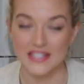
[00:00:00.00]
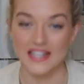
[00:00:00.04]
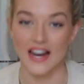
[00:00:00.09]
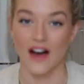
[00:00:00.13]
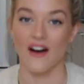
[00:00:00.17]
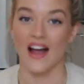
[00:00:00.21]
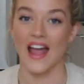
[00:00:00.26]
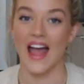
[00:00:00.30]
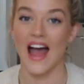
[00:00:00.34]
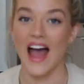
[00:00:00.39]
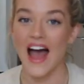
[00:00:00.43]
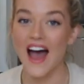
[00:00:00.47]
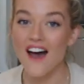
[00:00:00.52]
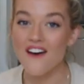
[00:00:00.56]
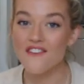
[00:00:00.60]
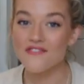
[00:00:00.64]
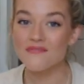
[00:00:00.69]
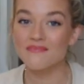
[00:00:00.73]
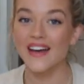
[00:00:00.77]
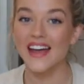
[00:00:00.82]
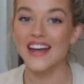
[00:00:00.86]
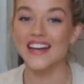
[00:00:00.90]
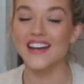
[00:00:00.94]
Now I
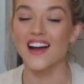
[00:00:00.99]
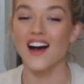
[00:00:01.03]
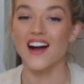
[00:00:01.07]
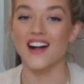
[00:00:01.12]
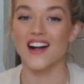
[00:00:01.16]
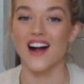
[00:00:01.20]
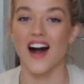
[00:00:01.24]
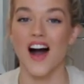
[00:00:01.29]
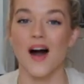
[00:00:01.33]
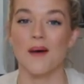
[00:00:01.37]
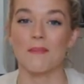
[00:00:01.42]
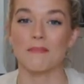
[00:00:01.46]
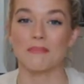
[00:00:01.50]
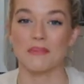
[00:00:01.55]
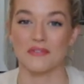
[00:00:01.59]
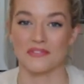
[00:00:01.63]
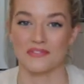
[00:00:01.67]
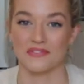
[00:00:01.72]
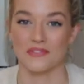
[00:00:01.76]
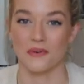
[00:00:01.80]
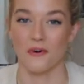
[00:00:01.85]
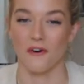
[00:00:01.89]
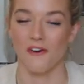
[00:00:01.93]
have made a cup
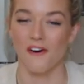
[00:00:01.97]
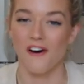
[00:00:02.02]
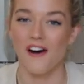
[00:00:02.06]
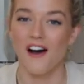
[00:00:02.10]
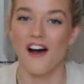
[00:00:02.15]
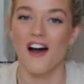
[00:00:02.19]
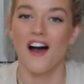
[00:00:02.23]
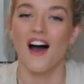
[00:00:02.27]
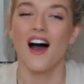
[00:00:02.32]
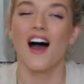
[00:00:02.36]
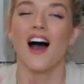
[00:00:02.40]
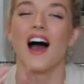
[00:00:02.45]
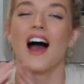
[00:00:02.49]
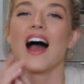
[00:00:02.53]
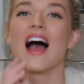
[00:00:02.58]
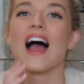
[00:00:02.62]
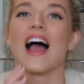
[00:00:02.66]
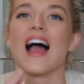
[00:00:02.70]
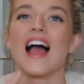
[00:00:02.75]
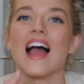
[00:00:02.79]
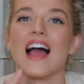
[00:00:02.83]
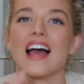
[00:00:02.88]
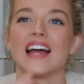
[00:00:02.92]
before
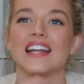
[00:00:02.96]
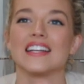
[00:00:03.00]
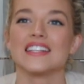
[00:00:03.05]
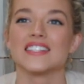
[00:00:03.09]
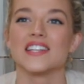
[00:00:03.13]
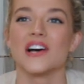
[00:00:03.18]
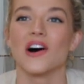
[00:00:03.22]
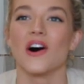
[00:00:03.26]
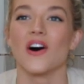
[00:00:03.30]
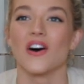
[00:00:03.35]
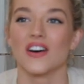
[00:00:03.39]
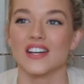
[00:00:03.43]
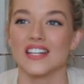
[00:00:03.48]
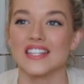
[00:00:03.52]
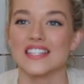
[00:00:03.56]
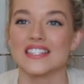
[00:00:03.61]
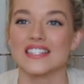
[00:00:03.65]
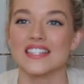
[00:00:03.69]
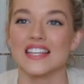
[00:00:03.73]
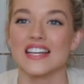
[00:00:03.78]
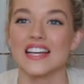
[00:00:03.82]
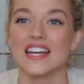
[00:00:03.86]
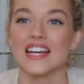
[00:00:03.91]
and
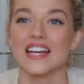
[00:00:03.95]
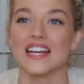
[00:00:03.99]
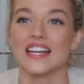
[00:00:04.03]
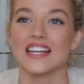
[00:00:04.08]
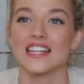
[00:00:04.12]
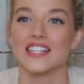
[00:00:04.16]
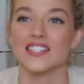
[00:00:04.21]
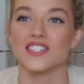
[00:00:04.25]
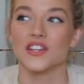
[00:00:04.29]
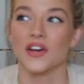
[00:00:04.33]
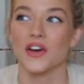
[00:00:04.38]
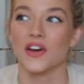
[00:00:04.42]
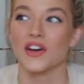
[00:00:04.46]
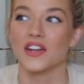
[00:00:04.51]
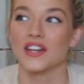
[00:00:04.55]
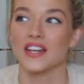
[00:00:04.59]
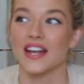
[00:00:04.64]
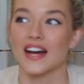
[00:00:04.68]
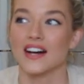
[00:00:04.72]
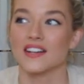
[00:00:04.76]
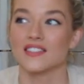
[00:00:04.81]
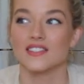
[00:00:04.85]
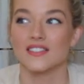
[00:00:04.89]
honestly, it
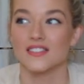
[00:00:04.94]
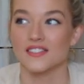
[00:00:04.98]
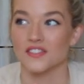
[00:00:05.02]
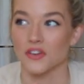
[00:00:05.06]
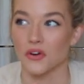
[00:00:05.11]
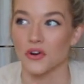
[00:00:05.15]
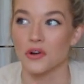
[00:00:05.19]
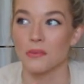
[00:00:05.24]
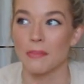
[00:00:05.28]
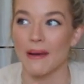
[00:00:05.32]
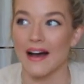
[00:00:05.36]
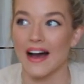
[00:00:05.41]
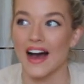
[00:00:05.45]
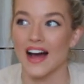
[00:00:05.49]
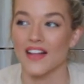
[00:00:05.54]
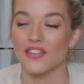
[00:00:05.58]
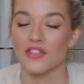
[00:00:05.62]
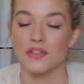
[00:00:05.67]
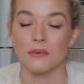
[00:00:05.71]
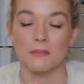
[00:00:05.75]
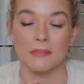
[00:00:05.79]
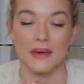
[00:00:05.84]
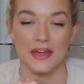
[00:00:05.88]
turned out so
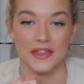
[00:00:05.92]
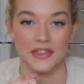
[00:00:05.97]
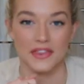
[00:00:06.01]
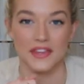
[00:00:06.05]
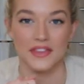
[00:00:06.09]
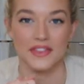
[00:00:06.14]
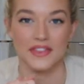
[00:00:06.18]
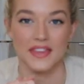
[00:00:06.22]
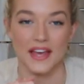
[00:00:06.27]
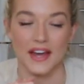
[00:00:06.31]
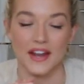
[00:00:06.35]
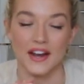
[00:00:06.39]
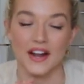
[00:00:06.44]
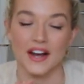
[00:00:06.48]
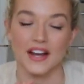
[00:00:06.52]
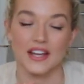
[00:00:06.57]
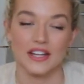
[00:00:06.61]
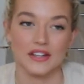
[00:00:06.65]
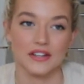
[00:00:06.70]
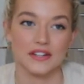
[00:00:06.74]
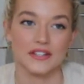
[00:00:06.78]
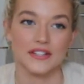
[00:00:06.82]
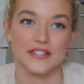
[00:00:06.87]
bad. The method that
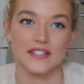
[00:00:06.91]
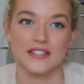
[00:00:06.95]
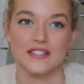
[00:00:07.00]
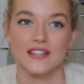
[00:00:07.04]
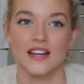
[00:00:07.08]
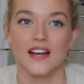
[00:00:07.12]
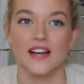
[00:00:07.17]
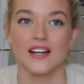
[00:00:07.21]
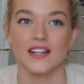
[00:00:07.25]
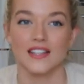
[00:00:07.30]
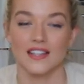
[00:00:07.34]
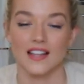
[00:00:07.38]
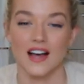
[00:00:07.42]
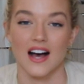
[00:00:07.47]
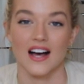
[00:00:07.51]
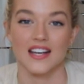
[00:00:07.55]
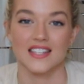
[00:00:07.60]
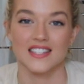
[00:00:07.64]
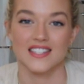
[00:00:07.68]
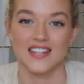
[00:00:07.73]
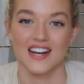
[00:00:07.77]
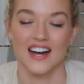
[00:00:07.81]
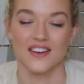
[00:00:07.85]
I used
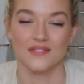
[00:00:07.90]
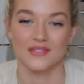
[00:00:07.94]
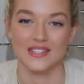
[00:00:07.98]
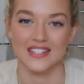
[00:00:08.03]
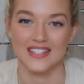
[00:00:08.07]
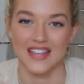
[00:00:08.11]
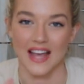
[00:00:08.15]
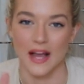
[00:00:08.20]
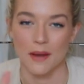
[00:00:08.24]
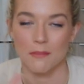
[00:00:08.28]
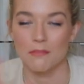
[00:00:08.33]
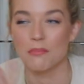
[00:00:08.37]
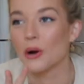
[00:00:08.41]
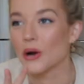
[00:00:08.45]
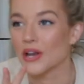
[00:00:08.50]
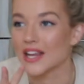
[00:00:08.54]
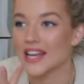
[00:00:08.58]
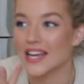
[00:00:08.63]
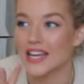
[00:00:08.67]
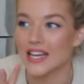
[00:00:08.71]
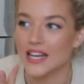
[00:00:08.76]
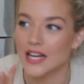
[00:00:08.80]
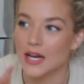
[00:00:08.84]
last time was like
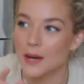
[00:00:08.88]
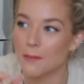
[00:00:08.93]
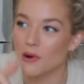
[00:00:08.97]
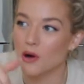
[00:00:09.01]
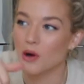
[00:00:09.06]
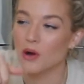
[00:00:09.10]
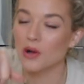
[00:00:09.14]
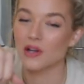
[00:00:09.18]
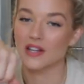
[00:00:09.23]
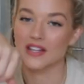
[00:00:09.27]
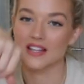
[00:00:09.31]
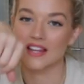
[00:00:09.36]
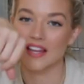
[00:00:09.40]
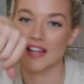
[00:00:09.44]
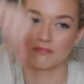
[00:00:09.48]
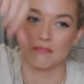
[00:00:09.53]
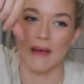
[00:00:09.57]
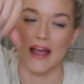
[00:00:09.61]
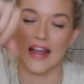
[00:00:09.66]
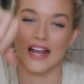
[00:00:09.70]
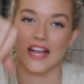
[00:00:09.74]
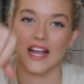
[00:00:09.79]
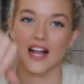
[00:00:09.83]
putting it in a bowl and then
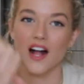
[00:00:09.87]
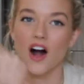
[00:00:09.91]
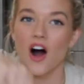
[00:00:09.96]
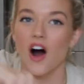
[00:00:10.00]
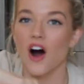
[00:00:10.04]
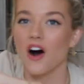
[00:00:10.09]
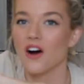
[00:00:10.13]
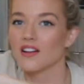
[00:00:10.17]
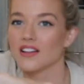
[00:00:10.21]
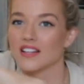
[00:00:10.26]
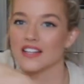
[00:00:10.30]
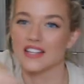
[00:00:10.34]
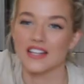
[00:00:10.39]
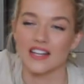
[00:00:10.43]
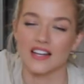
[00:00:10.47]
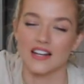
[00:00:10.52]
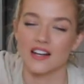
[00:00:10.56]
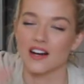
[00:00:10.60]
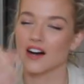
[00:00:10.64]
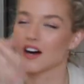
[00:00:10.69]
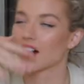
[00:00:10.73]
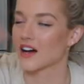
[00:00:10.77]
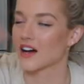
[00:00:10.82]
making a hole and then,
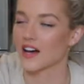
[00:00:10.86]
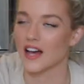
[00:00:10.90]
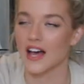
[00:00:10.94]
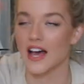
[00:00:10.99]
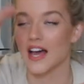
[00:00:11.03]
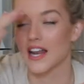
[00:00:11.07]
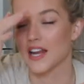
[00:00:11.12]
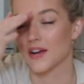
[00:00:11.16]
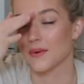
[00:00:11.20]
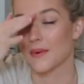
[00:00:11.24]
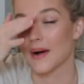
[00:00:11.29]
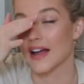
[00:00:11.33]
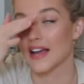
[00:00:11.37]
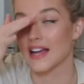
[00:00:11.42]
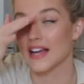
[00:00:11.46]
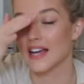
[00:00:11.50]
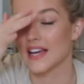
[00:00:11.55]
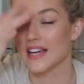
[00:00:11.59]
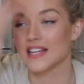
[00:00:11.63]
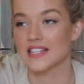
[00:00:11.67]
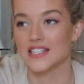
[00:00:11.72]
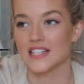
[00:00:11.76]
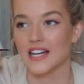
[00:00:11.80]
anyway,
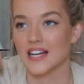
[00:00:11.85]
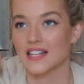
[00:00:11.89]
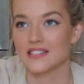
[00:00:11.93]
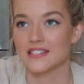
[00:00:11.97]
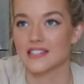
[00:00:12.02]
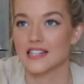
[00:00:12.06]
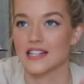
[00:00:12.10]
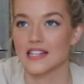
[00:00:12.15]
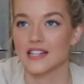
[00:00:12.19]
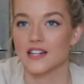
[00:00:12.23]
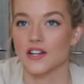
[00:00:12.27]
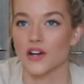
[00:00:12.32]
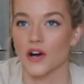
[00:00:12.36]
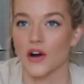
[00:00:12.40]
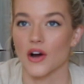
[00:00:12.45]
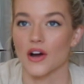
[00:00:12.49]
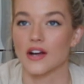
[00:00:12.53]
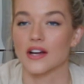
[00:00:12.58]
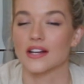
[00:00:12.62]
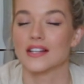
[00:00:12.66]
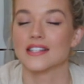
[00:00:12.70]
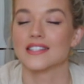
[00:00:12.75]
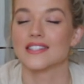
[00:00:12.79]
it just didn't
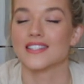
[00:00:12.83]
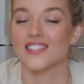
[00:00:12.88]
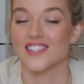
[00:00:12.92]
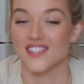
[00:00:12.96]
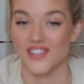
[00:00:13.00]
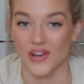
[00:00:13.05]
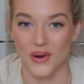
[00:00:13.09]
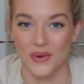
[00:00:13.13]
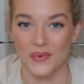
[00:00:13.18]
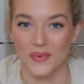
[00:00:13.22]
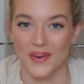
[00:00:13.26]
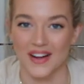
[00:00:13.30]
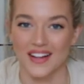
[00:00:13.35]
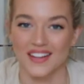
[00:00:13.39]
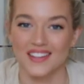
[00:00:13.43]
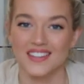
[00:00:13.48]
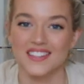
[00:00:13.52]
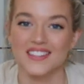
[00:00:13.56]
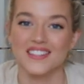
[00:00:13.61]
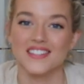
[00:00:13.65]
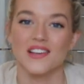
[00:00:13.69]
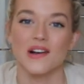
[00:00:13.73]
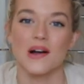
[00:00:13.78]
go so
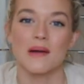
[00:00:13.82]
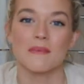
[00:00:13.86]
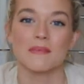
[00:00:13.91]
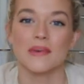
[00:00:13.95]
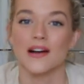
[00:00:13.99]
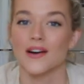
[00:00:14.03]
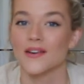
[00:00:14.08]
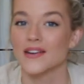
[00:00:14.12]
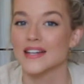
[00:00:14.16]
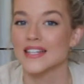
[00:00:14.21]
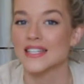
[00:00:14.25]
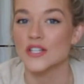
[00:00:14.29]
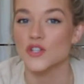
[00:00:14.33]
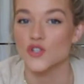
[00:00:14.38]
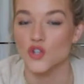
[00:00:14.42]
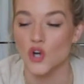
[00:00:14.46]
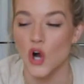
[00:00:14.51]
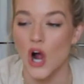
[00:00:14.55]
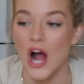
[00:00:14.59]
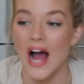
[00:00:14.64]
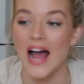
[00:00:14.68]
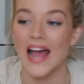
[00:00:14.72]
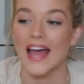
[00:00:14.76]
well. So I'm going to
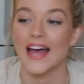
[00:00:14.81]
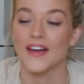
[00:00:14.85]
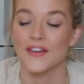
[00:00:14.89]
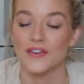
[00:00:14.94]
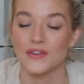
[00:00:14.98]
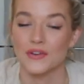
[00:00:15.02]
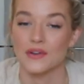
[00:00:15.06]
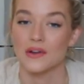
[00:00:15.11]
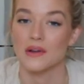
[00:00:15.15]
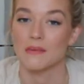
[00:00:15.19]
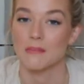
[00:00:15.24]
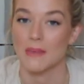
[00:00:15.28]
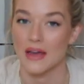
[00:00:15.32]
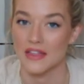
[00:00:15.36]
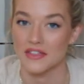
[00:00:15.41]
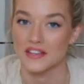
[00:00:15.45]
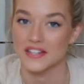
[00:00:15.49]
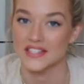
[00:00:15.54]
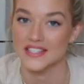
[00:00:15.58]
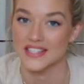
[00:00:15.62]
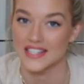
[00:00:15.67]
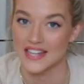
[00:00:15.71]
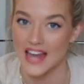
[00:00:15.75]
try a new
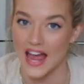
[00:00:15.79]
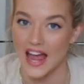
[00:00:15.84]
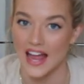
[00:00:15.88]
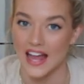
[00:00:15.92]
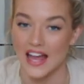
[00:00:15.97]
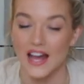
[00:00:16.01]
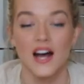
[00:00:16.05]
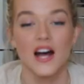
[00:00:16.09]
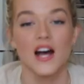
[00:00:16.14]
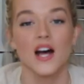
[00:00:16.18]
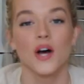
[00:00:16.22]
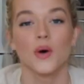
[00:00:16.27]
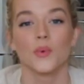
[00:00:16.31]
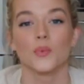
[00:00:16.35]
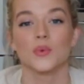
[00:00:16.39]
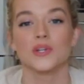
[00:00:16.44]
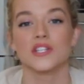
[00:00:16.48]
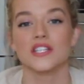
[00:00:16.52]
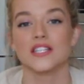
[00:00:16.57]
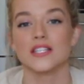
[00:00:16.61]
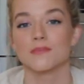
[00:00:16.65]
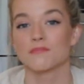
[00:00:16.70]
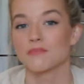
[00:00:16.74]
method today,
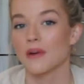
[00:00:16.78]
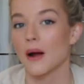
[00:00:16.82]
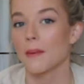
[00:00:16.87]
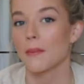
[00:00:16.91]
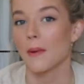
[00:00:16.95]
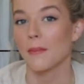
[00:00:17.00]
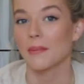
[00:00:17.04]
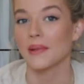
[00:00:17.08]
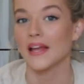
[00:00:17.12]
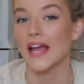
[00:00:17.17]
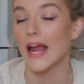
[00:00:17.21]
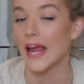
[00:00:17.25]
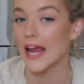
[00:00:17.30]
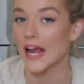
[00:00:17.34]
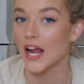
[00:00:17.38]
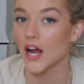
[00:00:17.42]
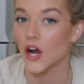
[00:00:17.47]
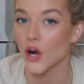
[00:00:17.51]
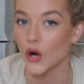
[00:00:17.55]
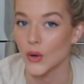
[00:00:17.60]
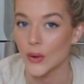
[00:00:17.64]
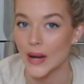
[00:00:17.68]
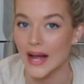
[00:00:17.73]
which is probably
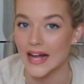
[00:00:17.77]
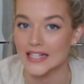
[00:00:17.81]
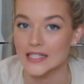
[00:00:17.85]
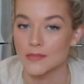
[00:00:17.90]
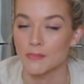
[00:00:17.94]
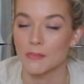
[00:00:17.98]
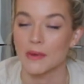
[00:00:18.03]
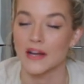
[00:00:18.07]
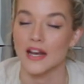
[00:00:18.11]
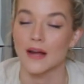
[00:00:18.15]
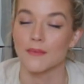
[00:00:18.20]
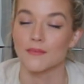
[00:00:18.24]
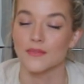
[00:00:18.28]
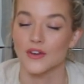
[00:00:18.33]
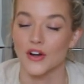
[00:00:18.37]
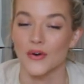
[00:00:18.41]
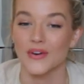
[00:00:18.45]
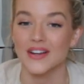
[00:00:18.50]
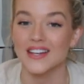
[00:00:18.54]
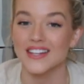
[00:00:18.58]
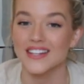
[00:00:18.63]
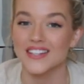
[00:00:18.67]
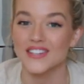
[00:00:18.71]
incorrect, but I'm
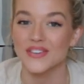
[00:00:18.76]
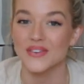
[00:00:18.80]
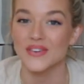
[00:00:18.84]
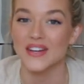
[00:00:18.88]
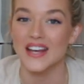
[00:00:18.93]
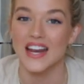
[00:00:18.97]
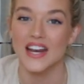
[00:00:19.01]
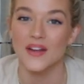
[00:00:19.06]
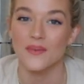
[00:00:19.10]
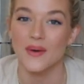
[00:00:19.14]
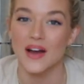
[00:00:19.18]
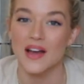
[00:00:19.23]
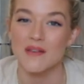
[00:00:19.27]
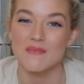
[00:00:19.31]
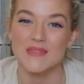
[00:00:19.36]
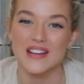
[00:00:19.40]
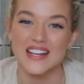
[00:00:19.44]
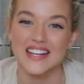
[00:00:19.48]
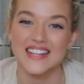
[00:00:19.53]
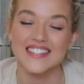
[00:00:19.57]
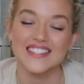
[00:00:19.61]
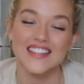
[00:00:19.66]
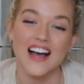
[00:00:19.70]
going to do it anyway
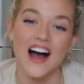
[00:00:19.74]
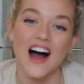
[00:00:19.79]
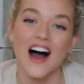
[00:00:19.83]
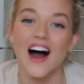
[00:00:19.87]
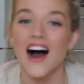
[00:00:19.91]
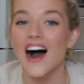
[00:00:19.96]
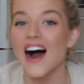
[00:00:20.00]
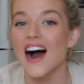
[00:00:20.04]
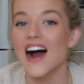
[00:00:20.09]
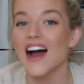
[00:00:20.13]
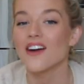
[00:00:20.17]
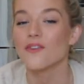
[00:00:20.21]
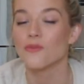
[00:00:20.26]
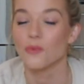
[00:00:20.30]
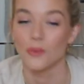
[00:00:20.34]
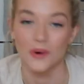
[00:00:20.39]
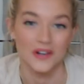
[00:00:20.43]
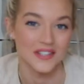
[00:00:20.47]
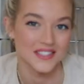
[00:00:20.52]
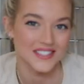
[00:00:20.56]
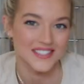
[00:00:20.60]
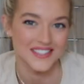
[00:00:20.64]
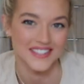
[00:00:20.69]
because I
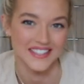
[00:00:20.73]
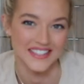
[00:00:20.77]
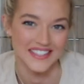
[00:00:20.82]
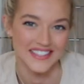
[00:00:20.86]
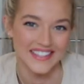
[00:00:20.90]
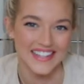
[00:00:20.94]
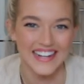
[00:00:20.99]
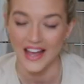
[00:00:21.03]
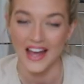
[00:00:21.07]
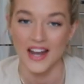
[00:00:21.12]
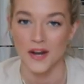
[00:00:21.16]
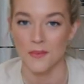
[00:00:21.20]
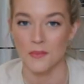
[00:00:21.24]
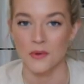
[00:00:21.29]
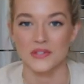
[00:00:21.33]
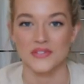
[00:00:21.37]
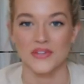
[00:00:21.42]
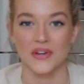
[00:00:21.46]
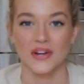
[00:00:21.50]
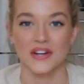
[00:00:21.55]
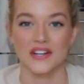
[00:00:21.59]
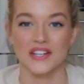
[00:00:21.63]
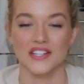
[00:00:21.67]
want to. And I'm
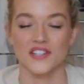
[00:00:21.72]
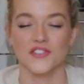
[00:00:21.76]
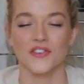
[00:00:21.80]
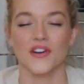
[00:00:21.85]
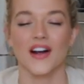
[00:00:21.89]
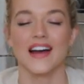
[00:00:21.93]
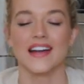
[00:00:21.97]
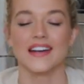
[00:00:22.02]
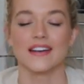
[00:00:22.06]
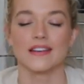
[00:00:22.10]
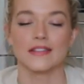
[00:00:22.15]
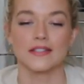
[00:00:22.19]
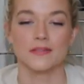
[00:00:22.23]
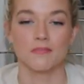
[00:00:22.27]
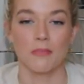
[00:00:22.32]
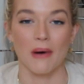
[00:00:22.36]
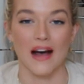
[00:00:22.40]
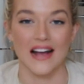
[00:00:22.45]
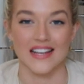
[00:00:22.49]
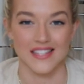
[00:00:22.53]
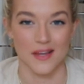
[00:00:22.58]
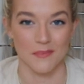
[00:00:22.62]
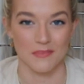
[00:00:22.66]
also gonna try and
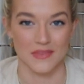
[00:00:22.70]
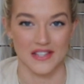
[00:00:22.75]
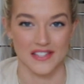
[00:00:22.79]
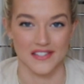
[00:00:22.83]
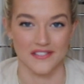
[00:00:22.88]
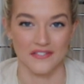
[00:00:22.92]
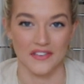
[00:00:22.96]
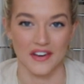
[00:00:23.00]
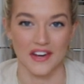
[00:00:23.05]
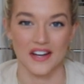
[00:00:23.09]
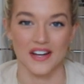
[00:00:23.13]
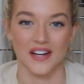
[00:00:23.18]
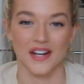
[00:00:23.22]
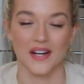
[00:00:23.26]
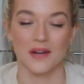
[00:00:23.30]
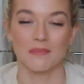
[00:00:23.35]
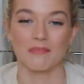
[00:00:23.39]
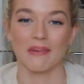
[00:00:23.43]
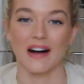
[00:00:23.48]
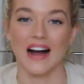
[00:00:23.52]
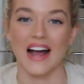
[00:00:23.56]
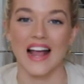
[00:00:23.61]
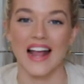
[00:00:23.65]
spice up this
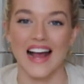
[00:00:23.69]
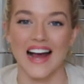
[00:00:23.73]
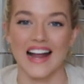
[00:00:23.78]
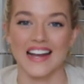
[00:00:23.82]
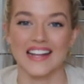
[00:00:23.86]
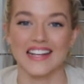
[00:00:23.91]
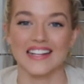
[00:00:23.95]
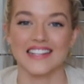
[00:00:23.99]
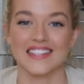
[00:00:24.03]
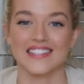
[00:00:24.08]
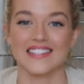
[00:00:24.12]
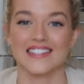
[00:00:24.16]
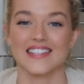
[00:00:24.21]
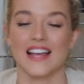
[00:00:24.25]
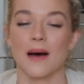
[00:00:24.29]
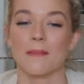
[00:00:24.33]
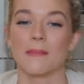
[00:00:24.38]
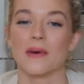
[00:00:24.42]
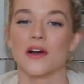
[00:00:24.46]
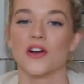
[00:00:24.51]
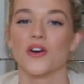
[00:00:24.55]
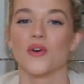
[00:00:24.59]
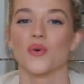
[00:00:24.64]
video by adding
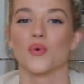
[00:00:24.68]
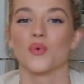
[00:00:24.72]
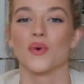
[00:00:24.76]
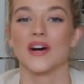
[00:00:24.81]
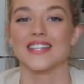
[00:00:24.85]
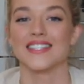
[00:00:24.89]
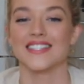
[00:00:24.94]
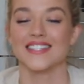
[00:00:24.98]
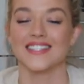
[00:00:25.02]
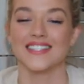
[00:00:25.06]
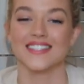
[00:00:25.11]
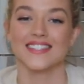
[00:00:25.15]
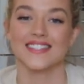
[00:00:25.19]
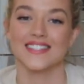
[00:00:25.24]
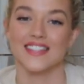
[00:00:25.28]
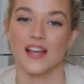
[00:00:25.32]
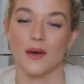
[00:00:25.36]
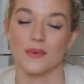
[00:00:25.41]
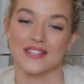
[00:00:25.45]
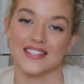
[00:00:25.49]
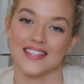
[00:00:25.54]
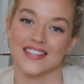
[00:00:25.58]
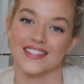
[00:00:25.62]
some questions
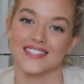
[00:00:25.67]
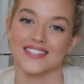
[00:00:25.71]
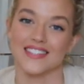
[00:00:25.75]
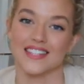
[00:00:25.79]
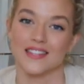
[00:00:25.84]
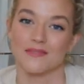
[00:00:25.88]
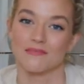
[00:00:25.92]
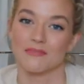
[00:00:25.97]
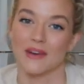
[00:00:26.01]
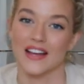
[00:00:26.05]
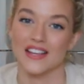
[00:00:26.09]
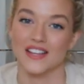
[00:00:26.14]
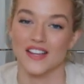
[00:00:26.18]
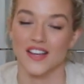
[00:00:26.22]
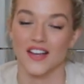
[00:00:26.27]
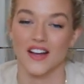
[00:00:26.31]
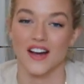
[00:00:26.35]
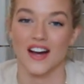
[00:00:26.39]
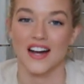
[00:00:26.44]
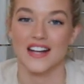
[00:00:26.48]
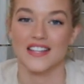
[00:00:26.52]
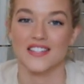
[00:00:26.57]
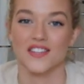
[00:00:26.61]
that were sent in by you
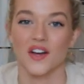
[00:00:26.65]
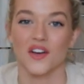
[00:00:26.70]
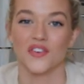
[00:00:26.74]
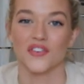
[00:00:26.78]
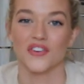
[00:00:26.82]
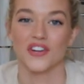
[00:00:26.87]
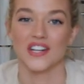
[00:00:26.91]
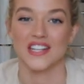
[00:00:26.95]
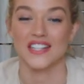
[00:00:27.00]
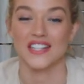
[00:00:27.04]
guys over on